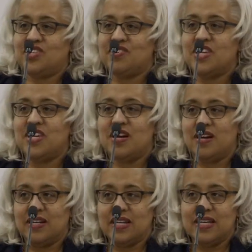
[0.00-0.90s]
Jerry
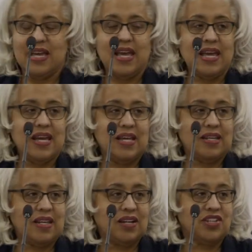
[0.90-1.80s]
Young.
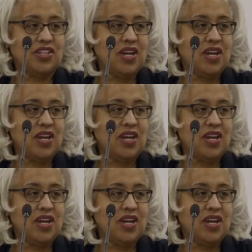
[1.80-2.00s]
And Dr.